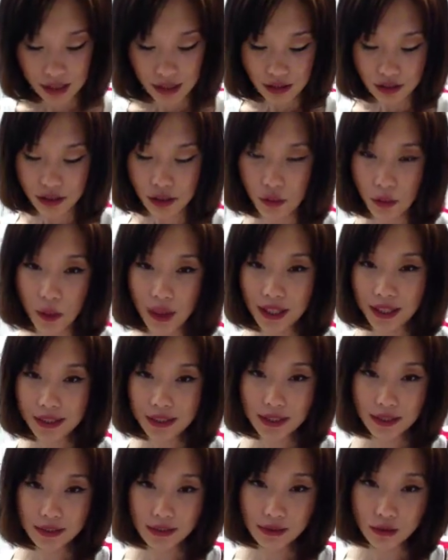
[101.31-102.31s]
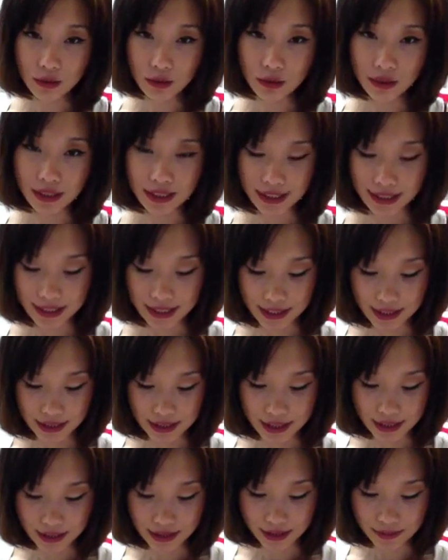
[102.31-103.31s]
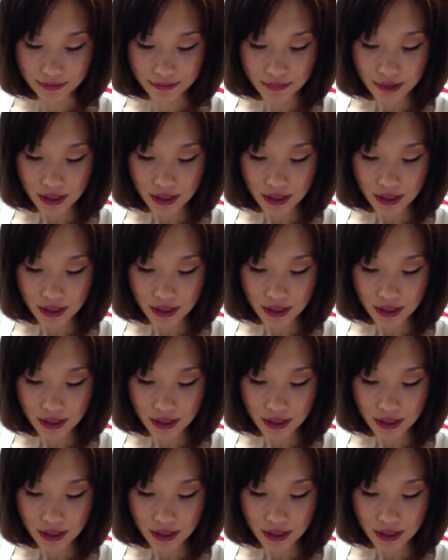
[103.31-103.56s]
So what does it cause on the kidneys?